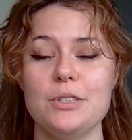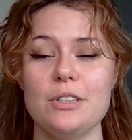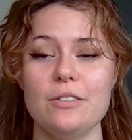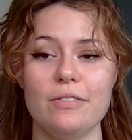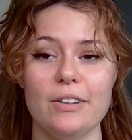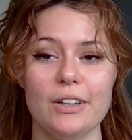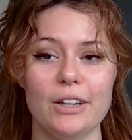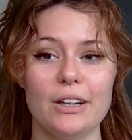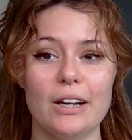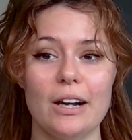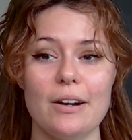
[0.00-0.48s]
you
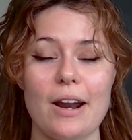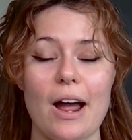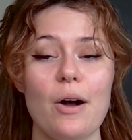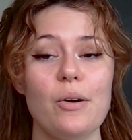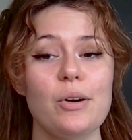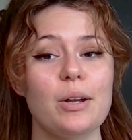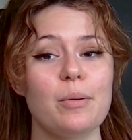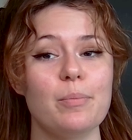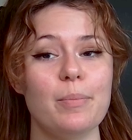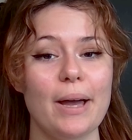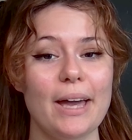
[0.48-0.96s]
figure out how
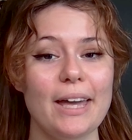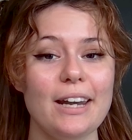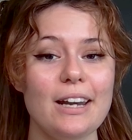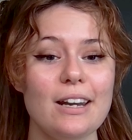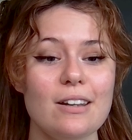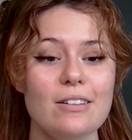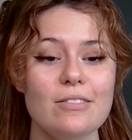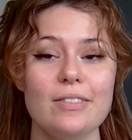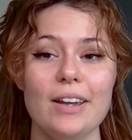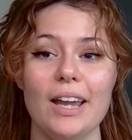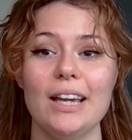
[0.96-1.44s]

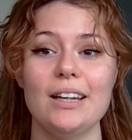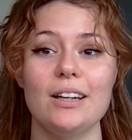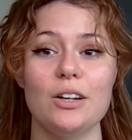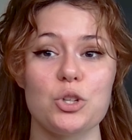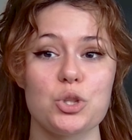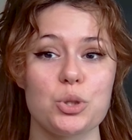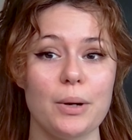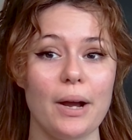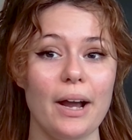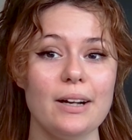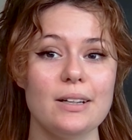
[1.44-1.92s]
competitive and
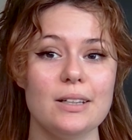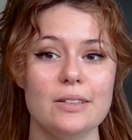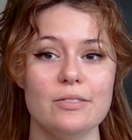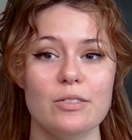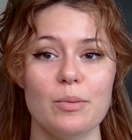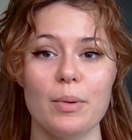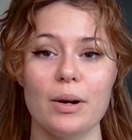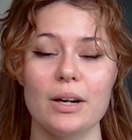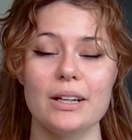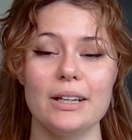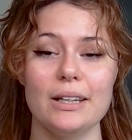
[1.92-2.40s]
attractive a
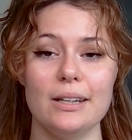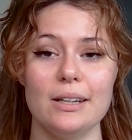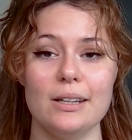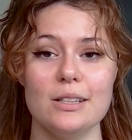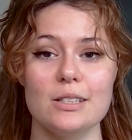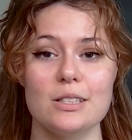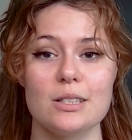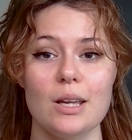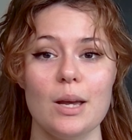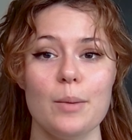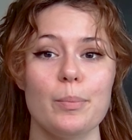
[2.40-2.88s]
market
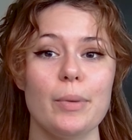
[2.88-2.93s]
is